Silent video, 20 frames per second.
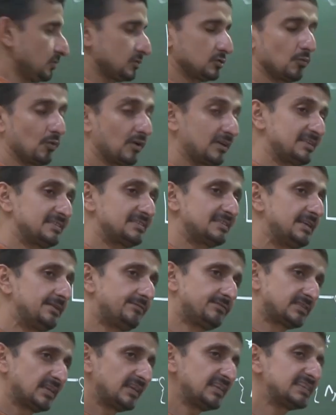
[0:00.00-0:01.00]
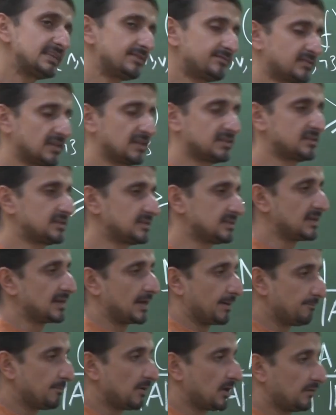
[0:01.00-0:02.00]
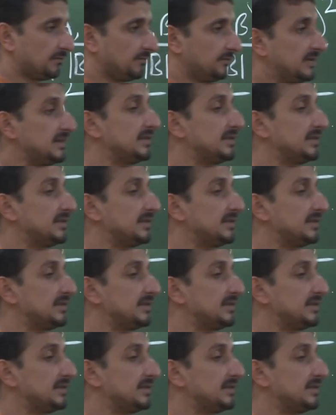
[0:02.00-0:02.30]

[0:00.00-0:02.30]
So, what is leaf size? Leaf size is the number of